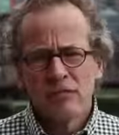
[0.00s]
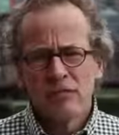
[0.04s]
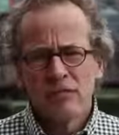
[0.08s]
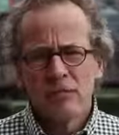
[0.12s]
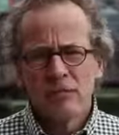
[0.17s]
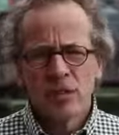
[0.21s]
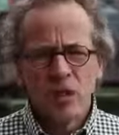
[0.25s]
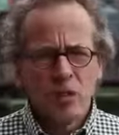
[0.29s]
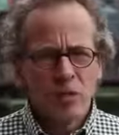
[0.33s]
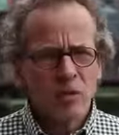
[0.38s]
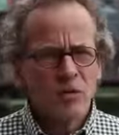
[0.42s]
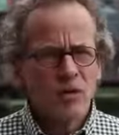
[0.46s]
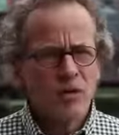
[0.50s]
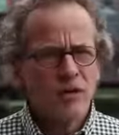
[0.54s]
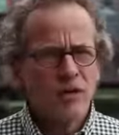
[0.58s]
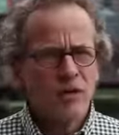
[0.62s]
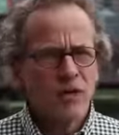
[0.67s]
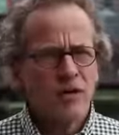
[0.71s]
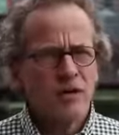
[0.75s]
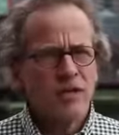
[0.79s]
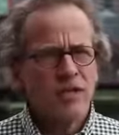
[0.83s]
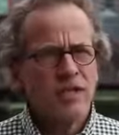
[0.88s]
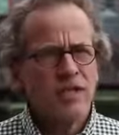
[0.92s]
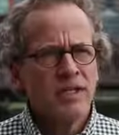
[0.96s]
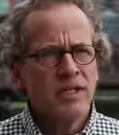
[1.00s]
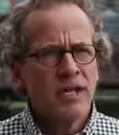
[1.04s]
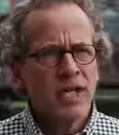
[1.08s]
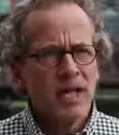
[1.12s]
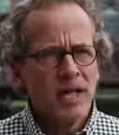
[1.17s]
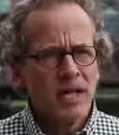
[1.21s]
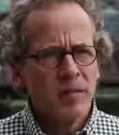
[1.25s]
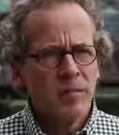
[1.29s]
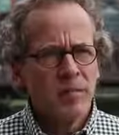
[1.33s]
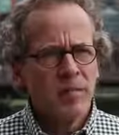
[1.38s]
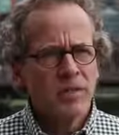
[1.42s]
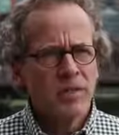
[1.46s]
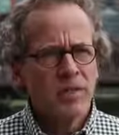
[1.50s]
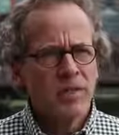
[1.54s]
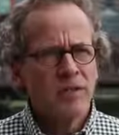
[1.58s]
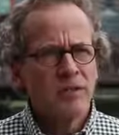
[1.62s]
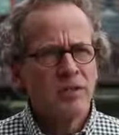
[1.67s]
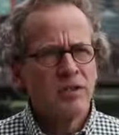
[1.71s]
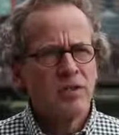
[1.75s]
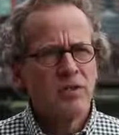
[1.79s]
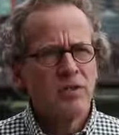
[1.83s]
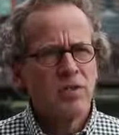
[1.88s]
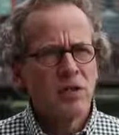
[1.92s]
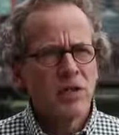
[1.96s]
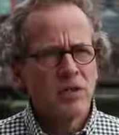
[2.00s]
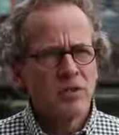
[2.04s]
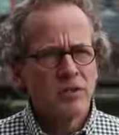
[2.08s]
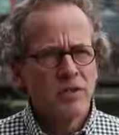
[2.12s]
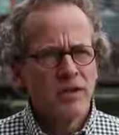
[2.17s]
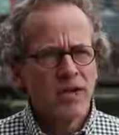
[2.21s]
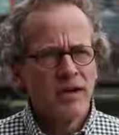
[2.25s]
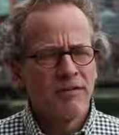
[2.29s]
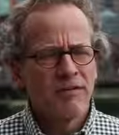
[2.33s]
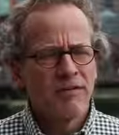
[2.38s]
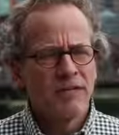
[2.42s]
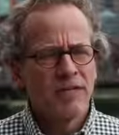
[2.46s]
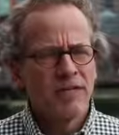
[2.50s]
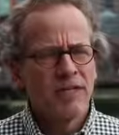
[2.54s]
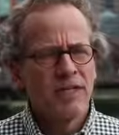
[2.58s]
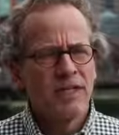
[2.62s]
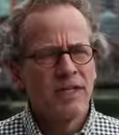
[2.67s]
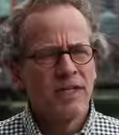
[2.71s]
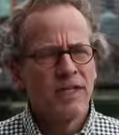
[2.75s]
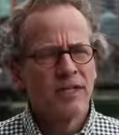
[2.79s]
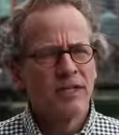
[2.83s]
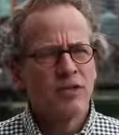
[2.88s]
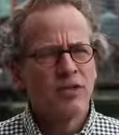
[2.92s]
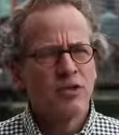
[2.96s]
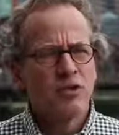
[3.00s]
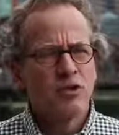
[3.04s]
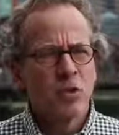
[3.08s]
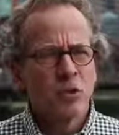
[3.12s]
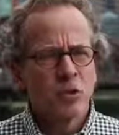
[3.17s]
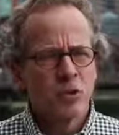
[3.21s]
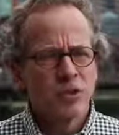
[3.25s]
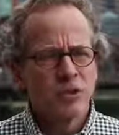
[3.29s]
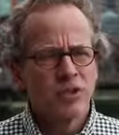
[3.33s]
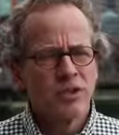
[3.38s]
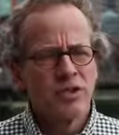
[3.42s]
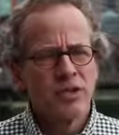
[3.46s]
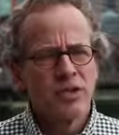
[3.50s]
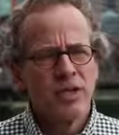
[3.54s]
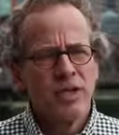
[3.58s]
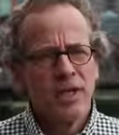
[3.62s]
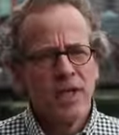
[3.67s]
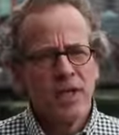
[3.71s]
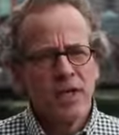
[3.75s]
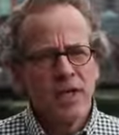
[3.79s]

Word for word: from loan sharking, gambling, drug trafficking, extortion,